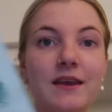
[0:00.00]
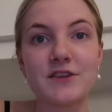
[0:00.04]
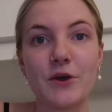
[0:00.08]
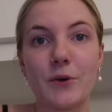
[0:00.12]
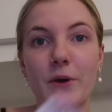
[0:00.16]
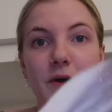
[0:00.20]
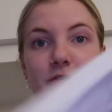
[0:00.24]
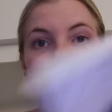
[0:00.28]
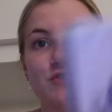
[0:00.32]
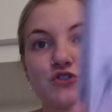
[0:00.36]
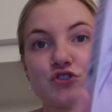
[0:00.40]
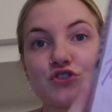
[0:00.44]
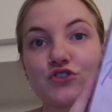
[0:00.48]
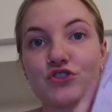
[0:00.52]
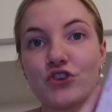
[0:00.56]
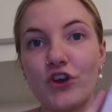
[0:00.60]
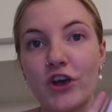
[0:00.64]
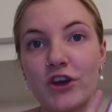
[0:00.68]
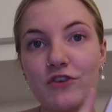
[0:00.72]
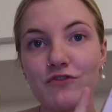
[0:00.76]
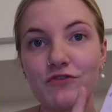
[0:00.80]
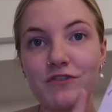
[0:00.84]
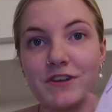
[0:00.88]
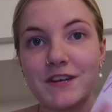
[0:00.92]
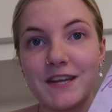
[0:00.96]
So I've just
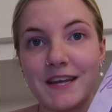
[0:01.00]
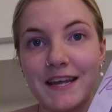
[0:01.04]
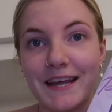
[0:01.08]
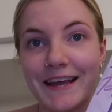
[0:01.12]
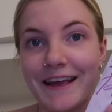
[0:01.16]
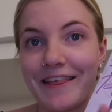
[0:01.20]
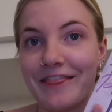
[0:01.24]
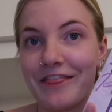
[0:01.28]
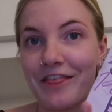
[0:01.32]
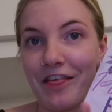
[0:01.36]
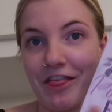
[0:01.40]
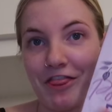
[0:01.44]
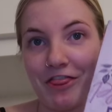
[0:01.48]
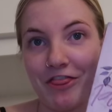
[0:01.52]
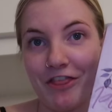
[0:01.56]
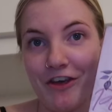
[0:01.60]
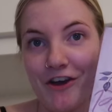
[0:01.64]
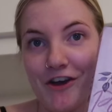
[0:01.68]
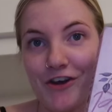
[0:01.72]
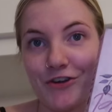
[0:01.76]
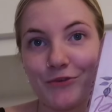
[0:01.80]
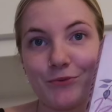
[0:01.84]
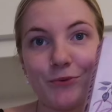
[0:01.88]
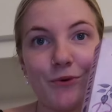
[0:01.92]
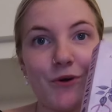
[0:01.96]
started reading the
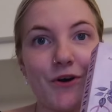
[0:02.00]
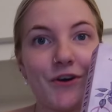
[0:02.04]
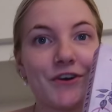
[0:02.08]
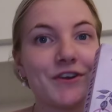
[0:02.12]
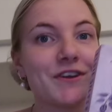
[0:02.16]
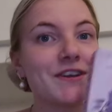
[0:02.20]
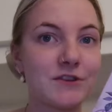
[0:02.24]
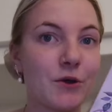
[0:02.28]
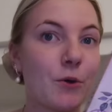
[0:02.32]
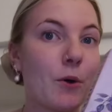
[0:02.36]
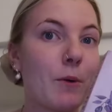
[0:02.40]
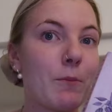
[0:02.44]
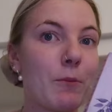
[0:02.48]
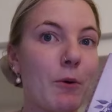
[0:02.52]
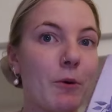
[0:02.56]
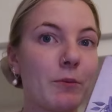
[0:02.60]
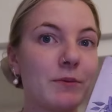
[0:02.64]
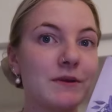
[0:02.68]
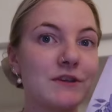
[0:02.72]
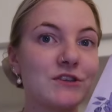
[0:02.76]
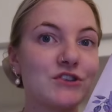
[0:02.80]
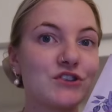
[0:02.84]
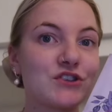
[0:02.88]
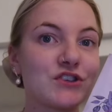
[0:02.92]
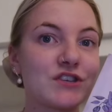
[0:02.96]
third one, so I'm
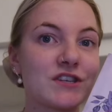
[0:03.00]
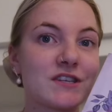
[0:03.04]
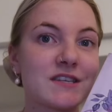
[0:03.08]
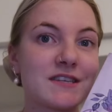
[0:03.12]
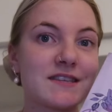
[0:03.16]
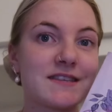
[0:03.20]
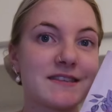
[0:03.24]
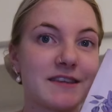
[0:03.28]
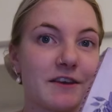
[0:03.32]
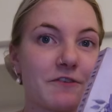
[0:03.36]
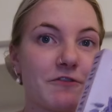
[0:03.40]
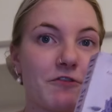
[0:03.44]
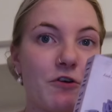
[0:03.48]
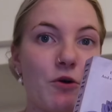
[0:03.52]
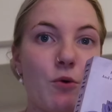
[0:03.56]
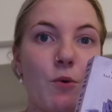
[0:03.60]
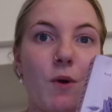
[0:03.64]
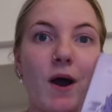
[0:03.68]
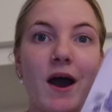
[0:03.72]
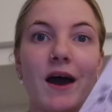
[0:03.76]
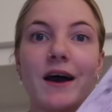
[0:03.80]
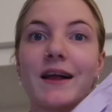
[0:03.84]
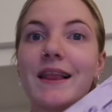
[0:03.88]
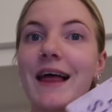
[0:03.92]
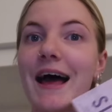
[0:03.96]
probably just gonna sit for a
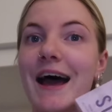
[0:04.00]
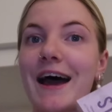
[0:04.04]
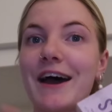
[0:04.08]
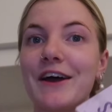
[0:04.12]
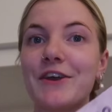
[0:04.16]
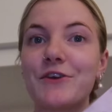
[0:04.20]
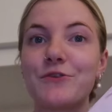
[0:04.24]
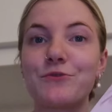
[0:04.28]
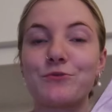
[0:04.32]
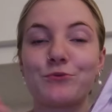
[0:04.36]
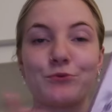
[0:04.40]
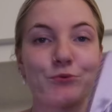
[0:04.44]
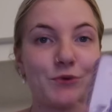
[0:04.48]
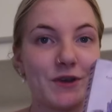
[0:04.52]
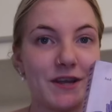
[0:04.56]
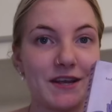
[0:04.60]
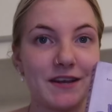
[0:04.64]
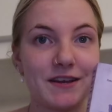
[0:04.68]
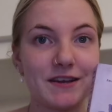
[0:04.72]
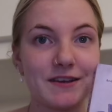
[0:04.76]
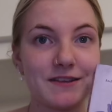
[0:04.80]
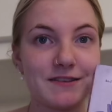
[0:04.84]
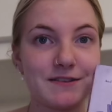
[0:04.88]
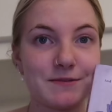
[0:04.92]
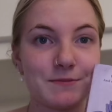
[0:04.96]
while and
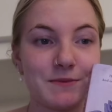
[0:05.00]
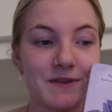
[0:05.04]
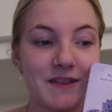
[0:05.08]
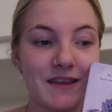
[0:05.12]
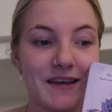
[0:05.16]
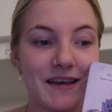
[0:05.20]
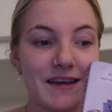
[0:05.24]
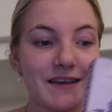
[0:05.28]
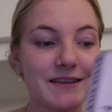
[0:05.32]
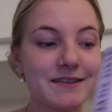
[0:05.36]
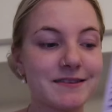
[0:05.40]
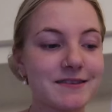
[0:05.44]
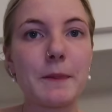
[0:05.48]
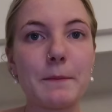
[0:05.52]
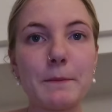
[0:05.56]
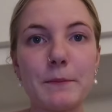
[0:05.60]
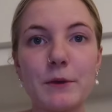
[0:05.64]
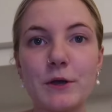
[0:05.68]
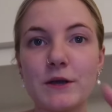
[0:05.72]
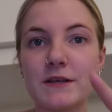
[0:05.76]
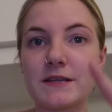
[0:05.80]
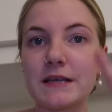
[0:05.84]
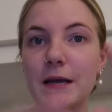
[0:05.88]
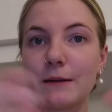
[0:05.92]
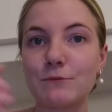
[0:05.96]
read some of this
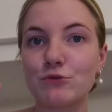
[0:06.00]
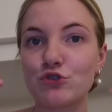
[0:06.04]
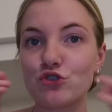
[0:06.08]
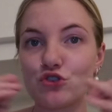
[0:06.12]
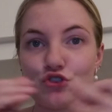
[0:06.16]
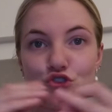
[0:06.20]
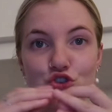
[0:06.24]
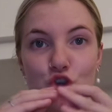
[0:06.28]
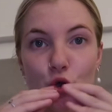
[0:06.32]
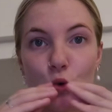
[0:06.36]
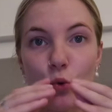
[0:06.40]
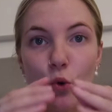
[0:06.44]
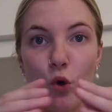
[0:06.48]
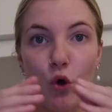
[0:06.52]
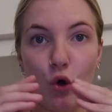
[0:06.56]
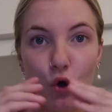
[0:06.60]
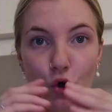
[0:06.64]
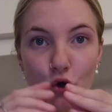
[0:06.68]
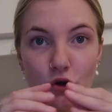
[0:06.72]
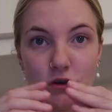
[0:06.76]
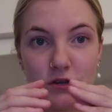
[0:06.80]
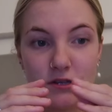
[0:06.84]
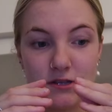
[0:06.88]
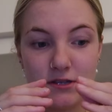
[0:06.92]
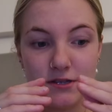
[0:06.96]
because I'm just so
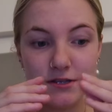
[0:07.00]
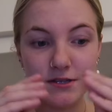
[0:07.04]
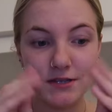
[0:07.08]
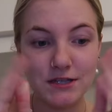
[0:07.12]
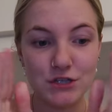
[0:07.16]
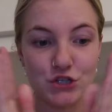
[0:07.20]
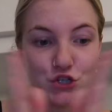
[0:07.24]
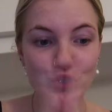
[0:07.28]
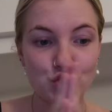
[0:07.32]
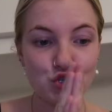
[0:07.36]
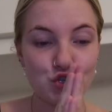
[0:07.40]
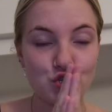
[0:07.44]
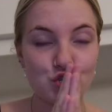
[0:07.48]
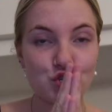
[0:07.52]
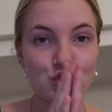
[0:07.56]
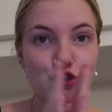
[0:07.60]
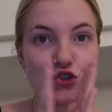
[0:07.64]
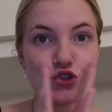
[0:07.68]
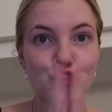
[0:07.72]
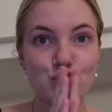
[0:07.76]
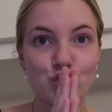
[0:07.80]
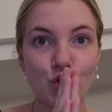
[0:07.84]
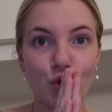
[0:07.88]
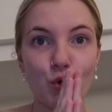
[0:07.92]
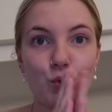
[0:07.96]
hooked. They're just
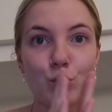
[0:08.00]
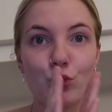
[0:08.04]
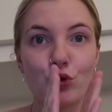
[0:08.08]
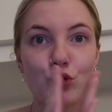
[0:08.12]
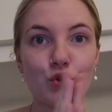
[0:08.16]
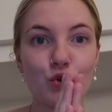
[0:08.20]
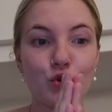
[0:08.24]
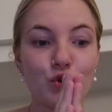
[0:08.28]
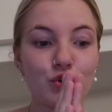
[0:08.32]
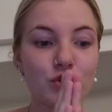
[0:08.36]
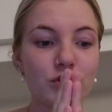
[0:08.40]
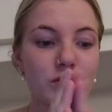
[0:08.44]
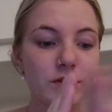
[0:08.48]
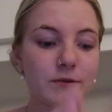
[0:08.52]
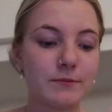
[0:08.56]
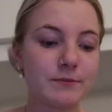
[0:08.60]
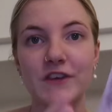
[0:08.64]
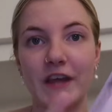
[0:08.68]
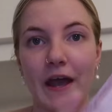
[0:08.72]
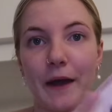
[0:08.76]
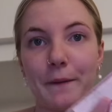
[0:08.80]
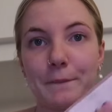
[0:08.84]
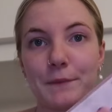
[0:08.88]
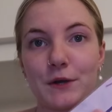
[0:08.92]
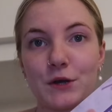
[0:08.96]
so good. But
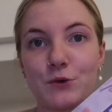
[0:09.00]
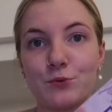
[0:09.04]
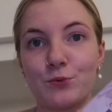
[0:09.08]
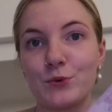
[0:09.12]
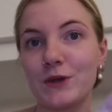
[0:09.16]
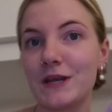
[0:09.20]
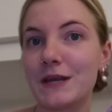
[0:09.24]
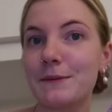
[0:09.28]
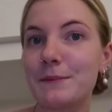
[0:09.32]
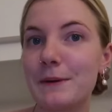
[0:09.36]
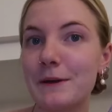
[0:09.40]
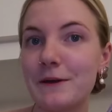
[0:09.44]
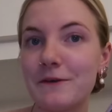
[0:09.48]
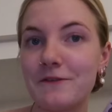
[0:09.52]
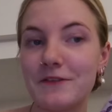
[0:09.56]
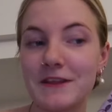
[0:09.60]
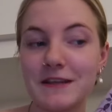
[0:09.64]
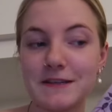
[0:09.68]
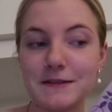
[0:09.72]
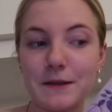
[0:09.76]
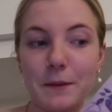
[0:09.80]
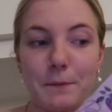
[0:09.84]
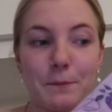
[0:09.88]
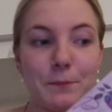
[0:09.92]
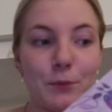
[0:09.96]
yeah, I'm gonna read a bit of
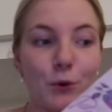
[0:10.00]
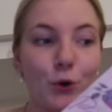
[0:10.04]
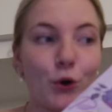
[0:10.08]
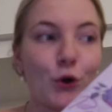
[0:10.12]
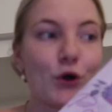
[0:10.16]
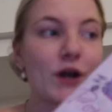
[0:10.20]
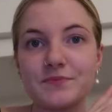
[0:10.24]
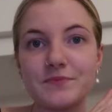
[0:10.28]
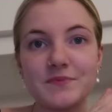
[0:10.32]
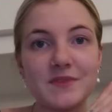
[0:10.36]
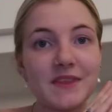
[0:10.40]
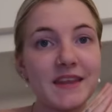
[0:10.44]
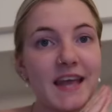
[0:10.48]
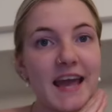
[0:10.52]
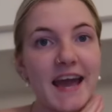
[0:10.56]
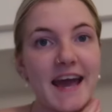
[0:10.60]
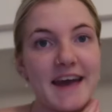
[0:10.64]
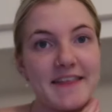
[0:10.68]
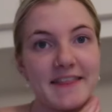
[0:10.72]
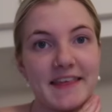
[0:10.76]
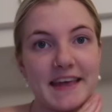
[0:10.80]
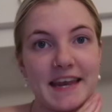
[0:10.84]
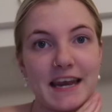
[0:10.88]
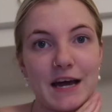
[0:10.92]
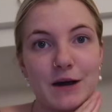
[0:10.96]
this book
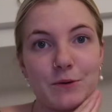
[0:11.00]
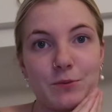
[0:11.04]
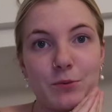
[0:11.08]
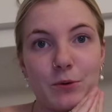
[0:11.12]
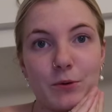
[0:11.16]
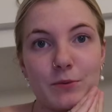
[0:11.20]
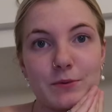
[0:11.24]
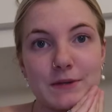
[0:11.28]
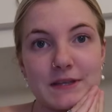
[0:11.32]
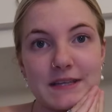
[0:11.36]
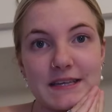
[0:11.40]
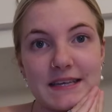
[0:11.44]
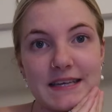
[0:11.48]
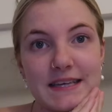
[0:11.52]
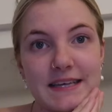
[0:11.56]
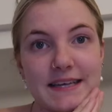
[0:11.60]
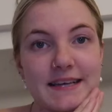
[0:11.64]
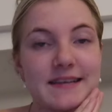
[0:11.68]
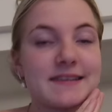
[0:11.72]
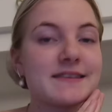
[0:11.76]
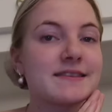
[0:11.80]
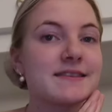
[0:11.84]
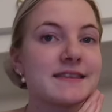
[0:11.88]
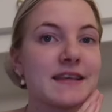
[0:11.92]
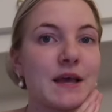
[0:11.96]
and then I'll
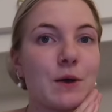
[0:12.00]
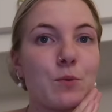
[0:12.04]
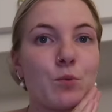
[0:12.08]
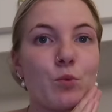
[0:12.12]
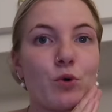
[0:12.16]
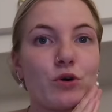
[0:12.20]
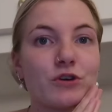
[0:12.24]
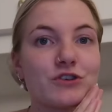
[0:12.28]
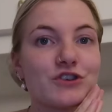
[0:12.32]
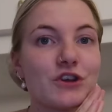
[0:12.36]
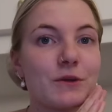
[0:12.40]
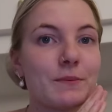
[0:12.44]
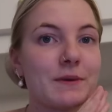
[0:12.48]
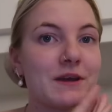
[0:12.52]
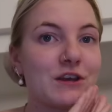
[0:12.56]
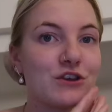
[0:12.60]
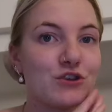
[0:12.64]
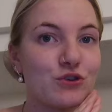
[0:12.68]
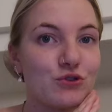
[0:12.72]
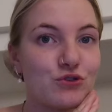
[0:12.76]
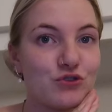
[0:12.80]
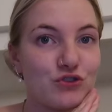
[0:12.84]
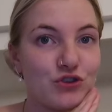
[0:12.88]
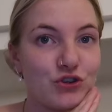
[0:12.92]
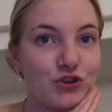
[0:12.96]
probably sit and watch a bit of
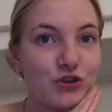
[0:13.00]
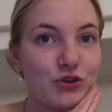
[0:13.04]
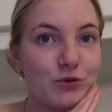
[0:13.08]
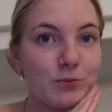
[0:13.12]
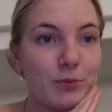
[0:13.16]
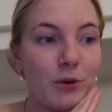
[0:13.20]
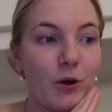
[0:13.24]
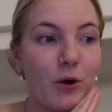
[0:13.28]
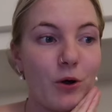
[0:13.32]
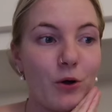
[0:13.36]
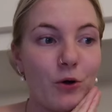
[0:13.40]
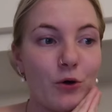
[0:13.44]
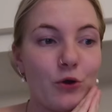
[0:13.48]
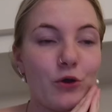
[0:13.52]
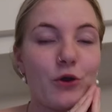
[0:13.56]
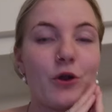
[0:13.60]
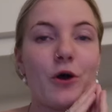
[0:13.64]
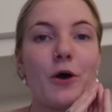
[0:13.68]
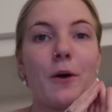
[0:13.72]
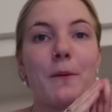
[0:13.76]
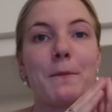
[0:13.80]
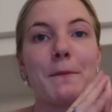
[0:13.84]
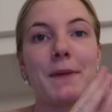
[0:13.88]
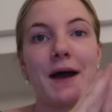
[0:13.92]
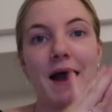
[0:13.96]
YouTube on
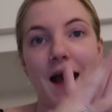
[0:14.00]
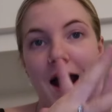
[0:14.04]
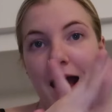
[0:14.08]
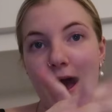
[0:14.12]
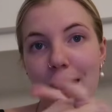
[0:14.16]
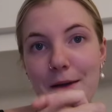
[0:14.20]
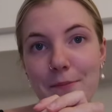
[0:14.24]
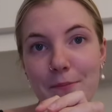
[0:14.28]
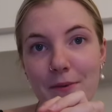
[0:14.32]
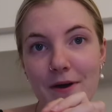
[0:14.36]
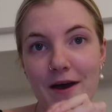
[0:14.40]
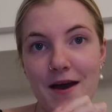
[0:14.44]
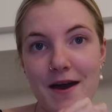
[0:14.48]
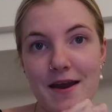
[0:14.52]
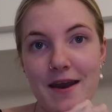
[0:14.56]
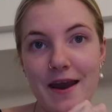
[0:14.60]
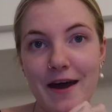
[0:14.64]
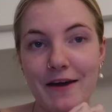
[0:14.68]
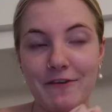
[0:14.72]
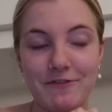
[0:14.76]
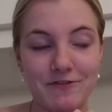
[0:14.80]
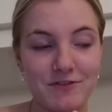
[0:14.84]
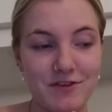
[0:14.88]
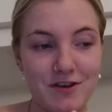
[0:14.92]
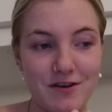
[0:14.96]
my iPad
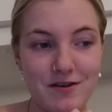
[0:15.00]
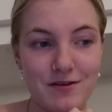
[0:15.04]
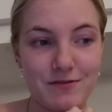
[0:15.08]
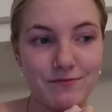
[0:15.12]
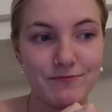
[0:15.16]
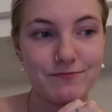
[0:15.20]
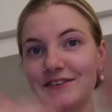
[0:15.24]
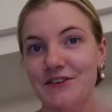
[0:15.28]
after.